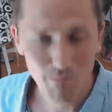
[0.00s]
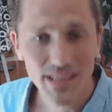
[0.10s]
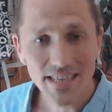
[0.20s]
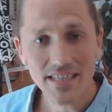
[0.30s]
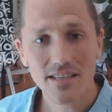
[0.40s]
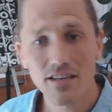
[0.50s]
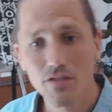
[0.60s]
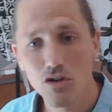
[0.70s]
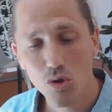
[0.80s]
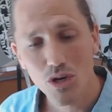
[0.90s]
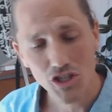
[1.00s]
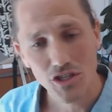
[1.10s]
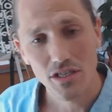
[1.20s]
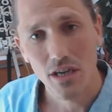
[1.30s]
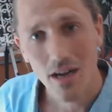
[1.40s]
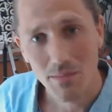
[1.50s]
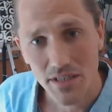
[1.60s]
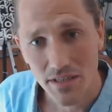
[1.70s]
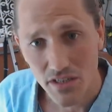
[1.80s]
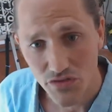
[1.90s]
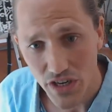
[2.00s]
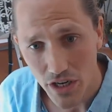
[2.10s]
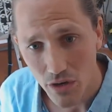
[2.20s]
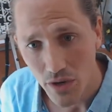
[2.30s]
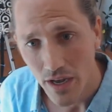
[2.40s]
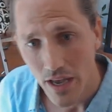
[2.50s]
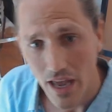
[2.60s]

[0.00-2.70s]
please leave those questions and comments in this video,